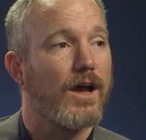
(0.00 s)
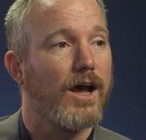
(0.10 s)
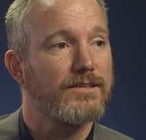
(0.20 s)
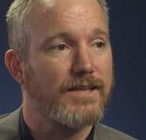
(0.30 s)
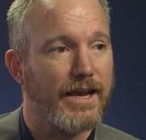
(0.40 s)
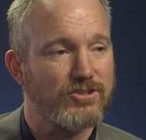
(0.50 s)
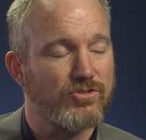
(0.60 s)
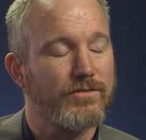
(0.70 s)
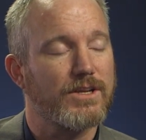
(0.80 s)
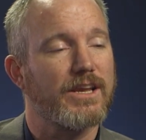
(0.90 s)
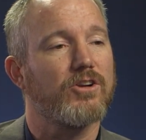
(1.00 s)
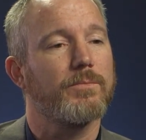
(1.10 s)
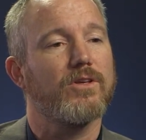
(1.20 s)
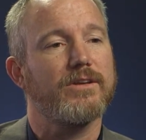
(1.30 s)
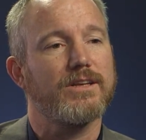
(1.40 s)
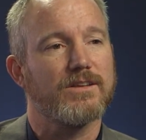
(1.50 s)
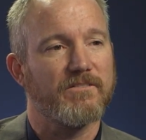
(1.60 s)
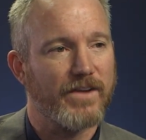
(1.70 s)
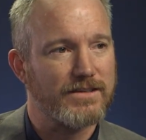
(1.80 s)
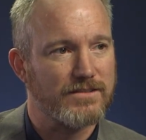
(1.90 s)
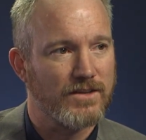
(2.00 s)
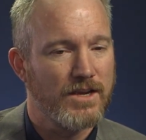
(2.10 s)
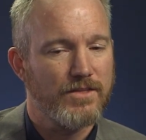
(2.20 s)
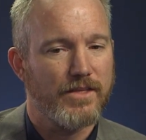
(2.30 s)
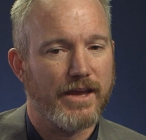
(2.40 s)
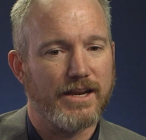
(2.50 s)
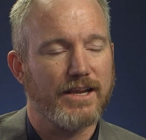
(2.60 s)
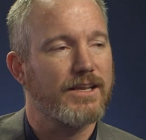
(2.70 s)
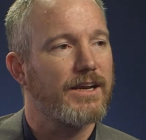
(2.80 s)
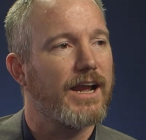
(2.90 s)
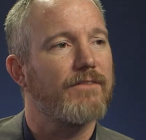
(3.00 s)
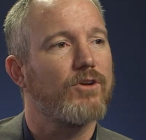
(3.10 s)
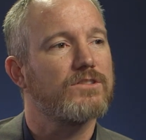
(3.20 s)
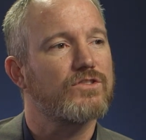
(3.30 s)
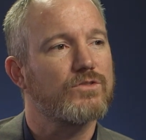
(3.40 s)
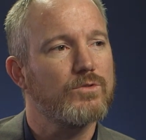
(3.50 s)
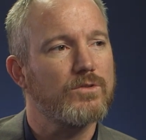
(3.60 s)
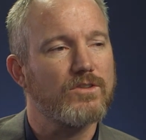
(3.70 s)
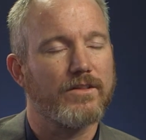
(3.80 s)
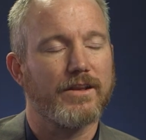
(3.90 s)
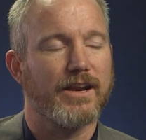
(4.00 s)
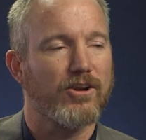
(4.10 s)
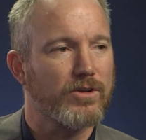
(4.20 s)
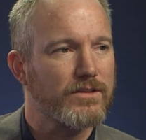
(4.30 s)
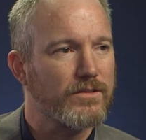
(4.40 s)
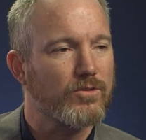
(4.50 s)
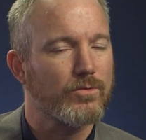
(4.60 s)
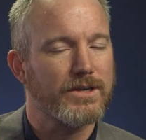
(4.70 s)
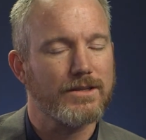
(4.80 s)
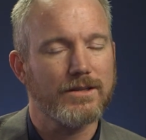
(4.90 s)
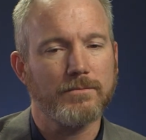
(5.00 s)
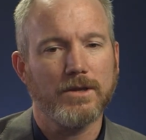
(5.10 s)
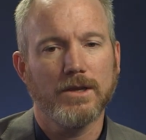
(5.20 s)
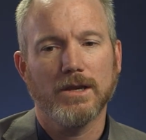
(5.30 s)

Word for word: uh, test driven accountability and the effects that yeah. it can have on schools, on the narrowing of the curriculum.